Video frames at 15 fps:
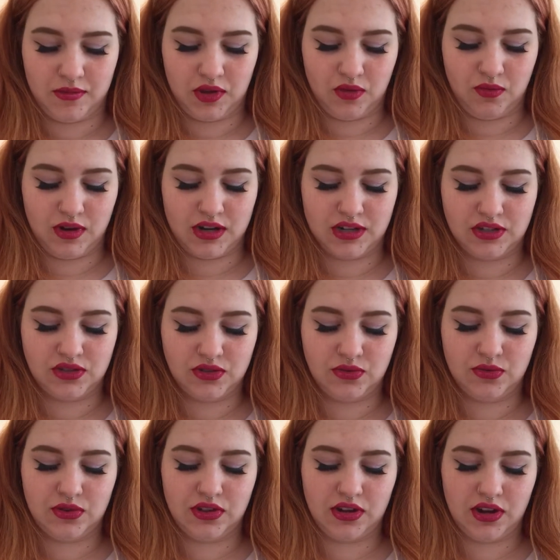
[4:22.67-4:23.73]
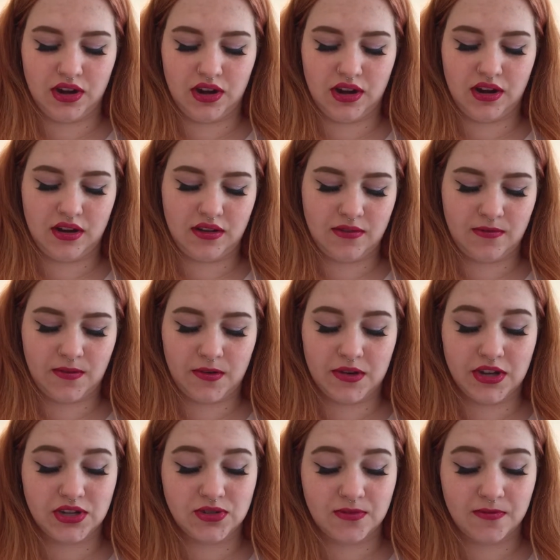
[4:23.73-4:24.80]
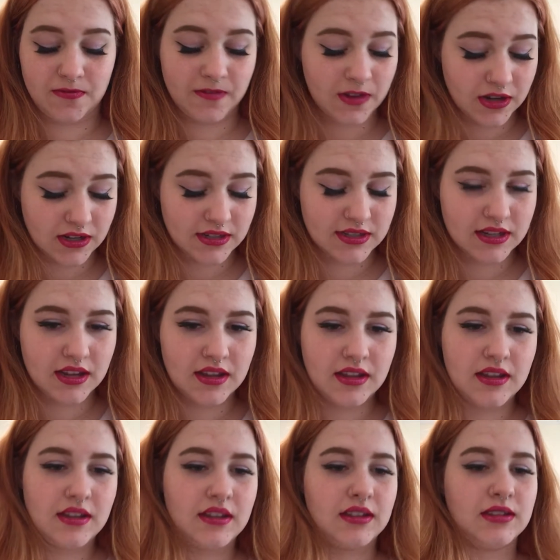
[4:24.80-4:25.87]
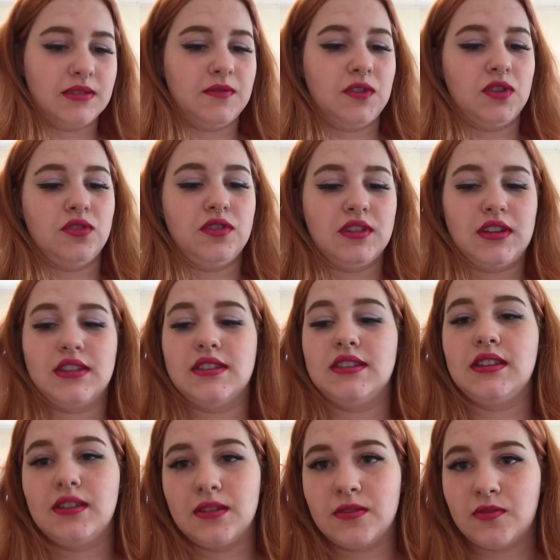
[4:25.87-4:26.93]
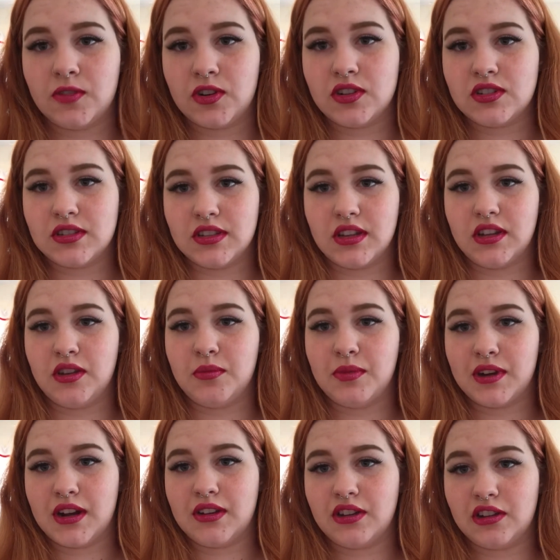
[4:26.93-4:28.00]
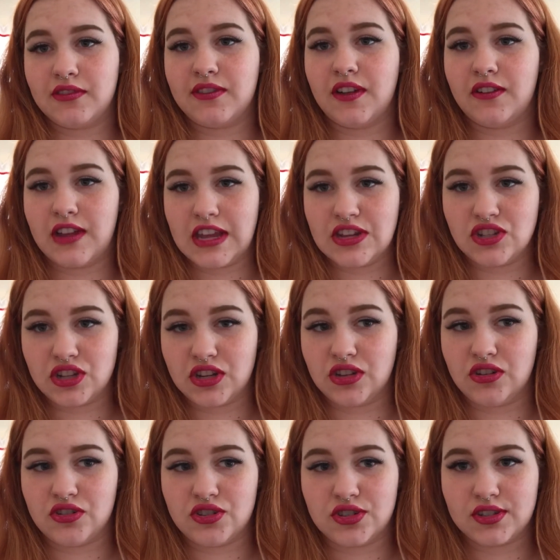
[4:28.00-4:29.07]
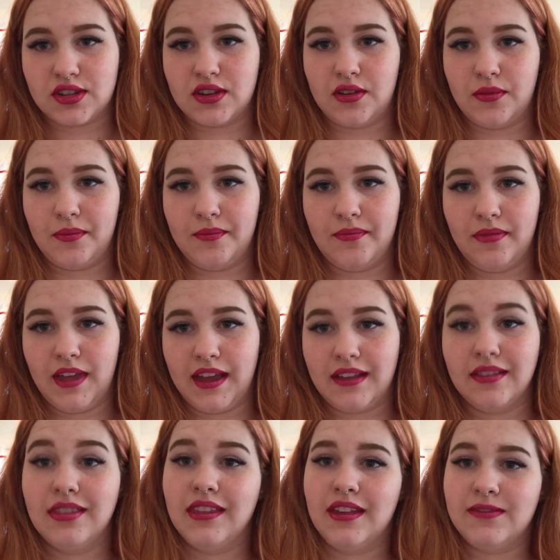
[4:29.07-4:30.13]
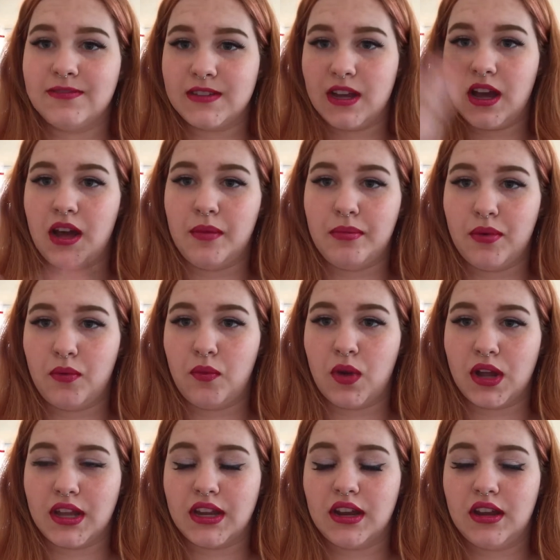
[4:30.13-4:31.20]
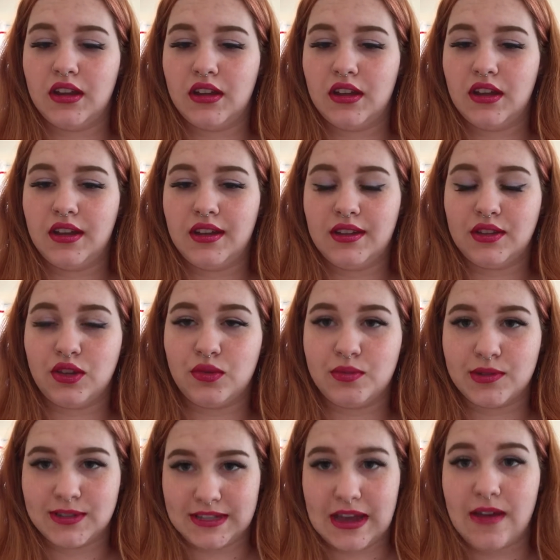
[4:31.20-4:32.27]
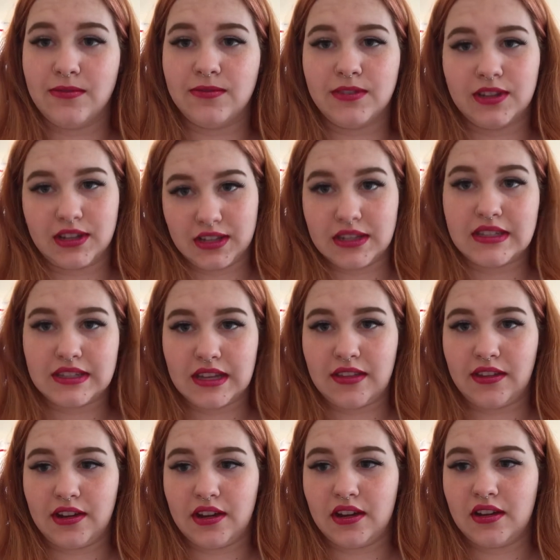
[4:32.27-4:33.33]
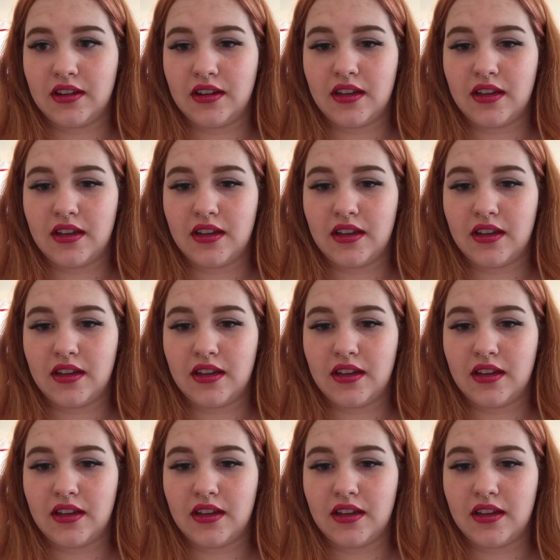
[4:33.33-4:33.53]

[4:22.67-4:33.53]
you want to do your foundation first, because if you do the concealer first and then you put on your foundation, you're just gonna like lift up what you put down for the concealer.